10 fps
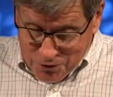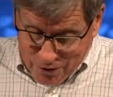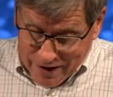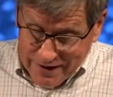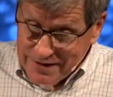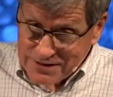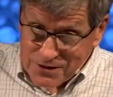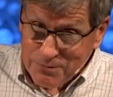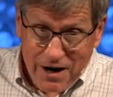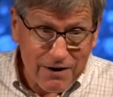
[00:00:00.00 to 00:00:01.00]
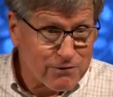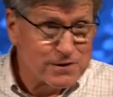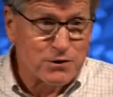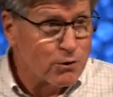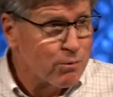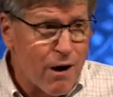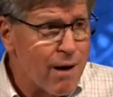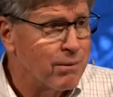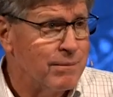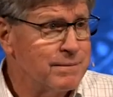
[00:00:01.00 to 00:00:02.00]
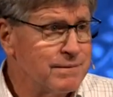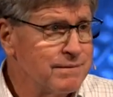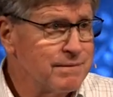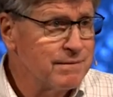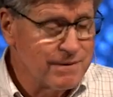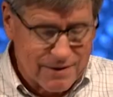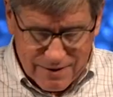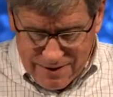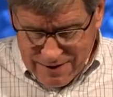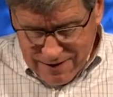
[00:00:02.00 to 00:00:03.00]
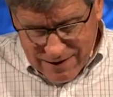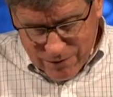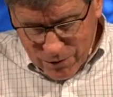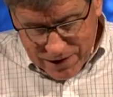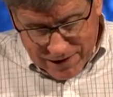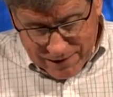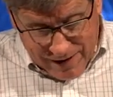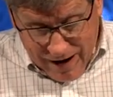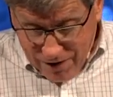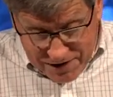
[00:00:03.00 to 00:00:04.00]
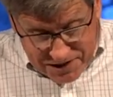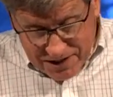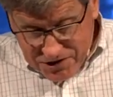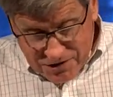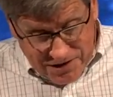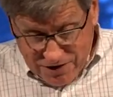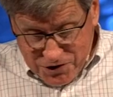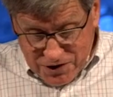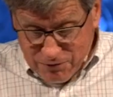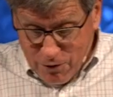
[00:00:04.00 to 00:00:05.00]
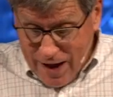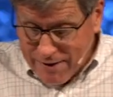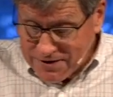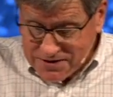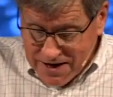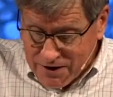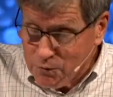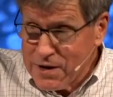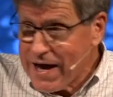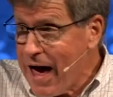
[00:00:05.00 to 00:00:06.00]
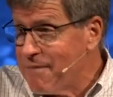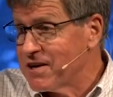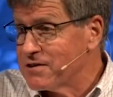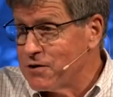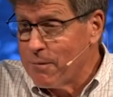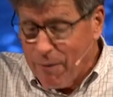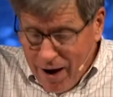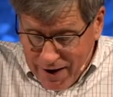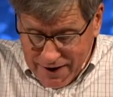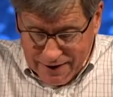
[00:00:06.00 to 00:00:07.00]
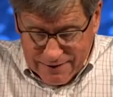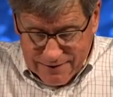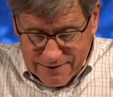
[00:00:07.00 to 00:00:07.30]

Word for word: directly to some kind of physical problem. We, our addictions, our sinful habits, they can wreak havoc on our body.